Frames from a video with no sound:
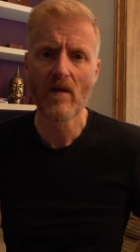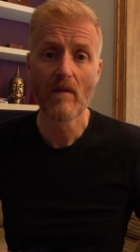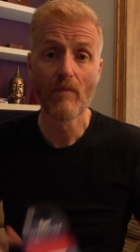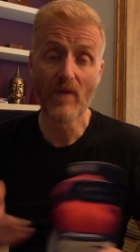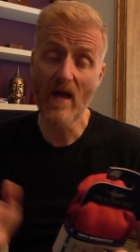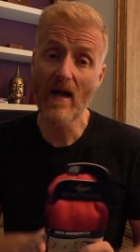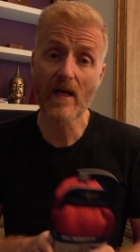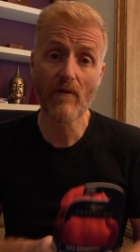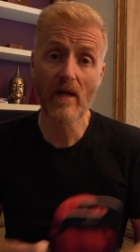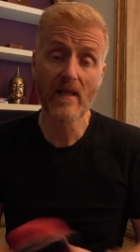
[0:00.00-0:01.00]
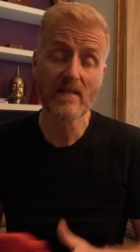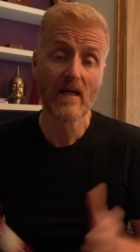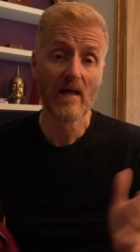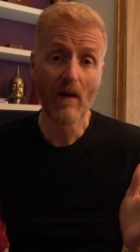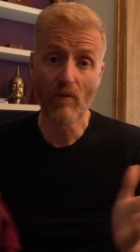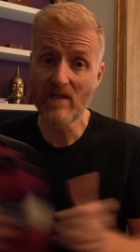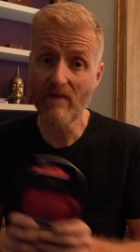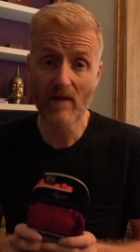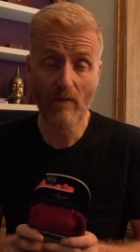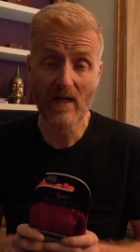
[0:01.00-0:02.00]
But they are great. I would
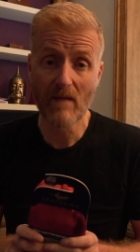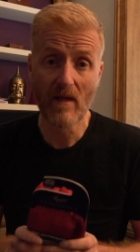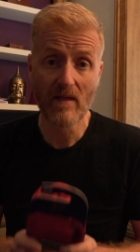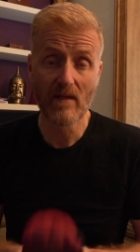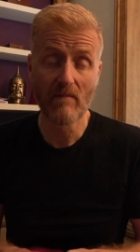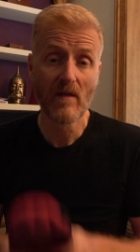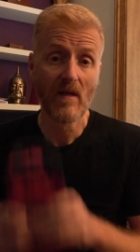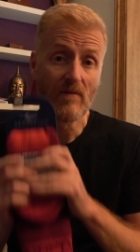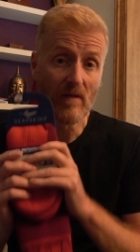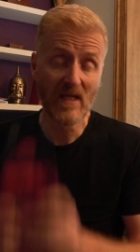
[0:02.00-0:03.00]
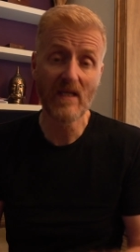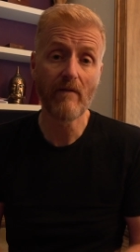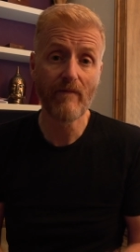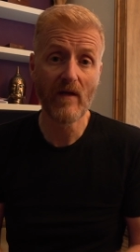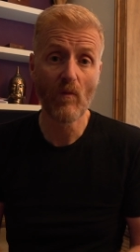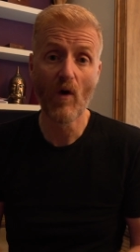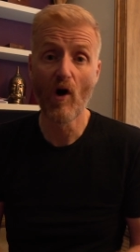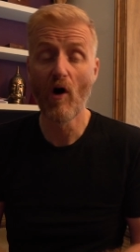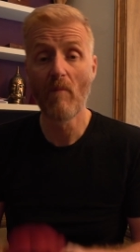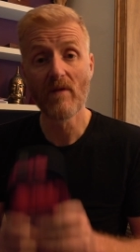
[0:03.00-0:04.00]
definitely recommend them. They'll keep your feet
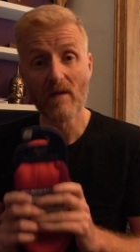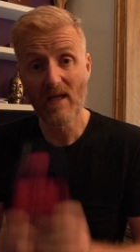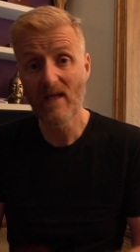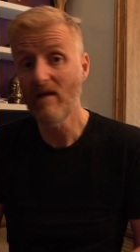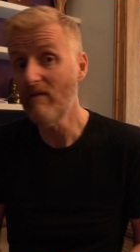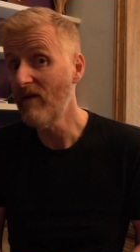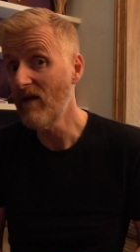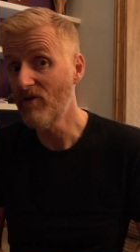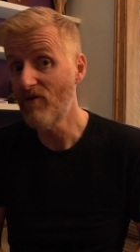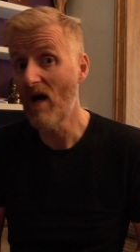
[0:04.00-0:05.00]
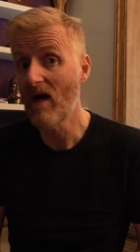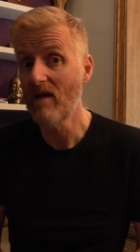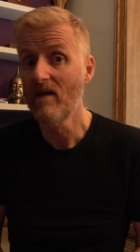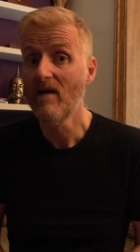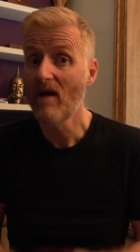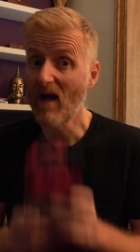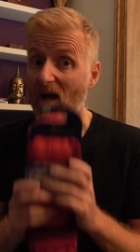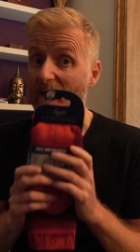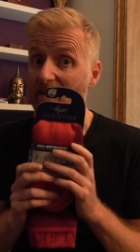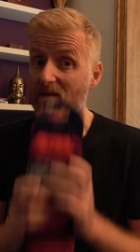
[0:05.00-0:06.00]
warm, they'll keep your feet dry,
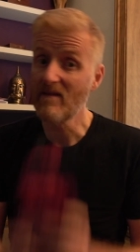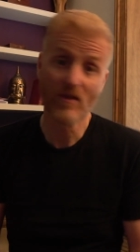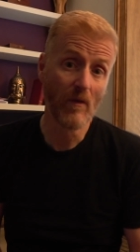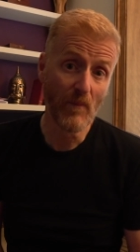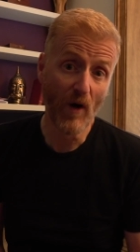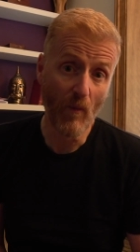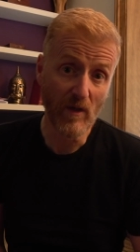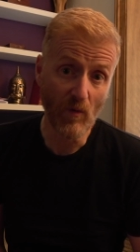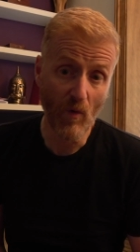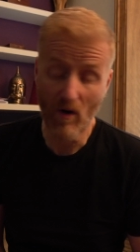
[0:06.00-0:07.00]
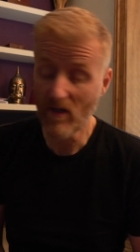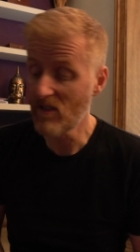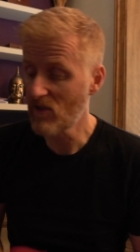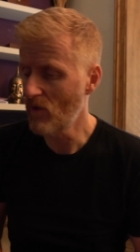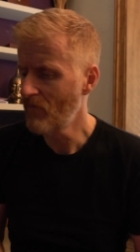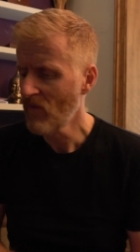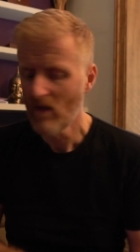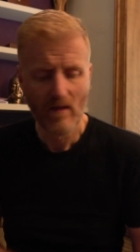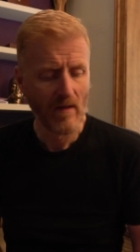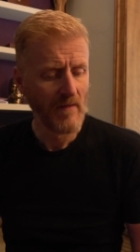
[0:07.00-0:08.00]
and it's so important when you're walking. So
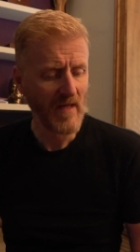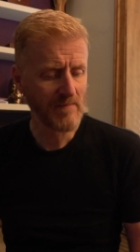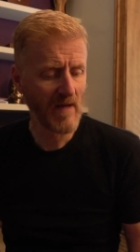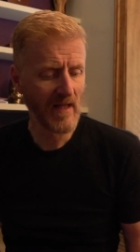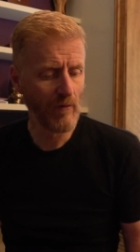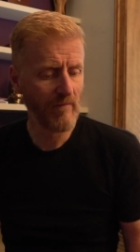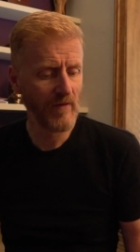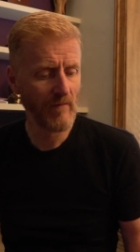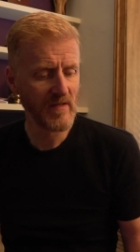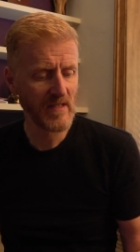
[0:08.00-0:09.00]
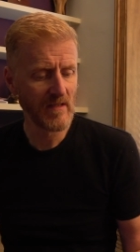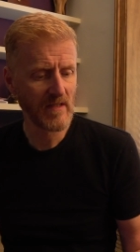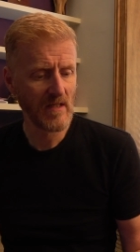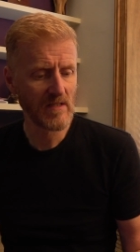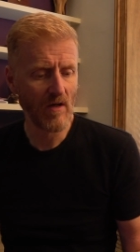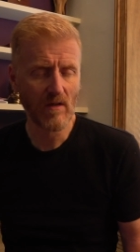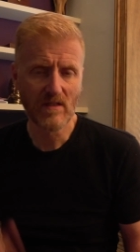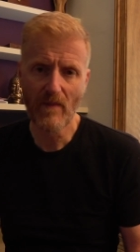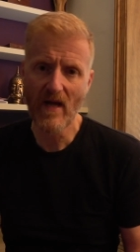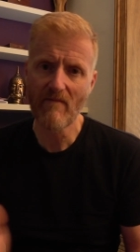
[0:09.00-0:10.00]
that's my little review of the Sealskinz socks.
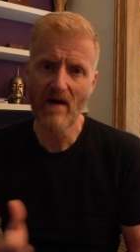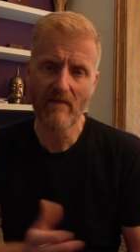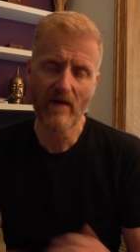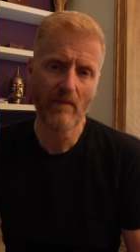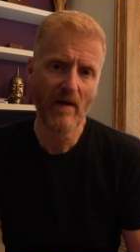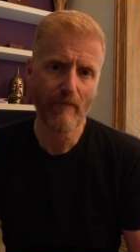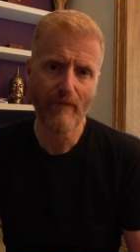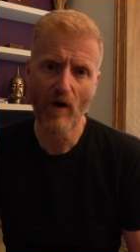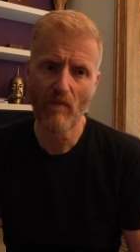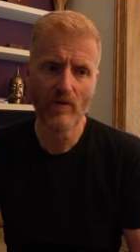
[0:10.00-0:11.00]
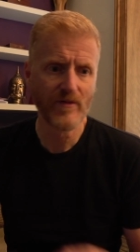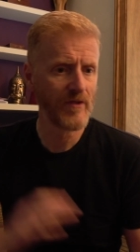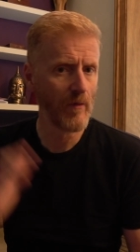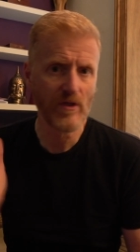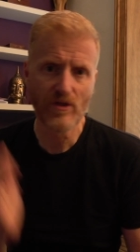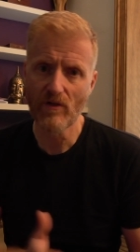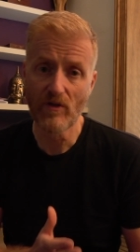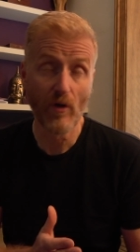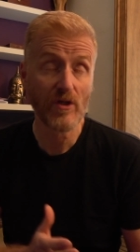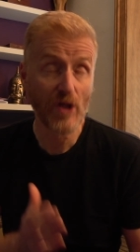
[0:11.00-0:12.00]
The pair I've had about 4 months,
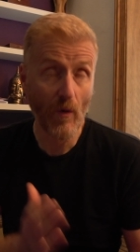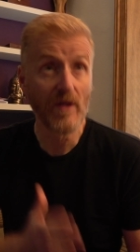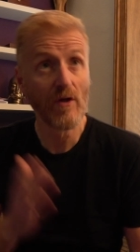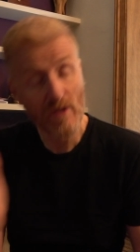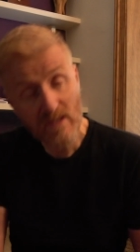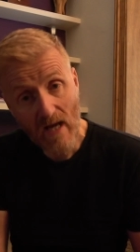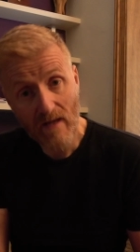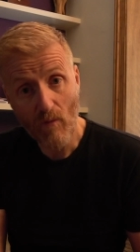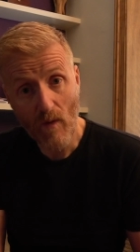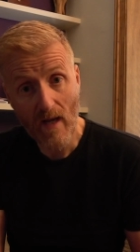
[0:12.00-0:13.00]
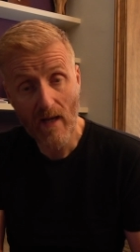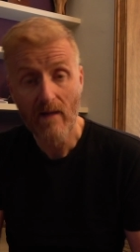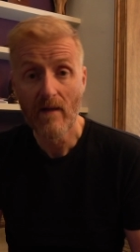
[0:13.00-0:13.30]
showing no sign of wear.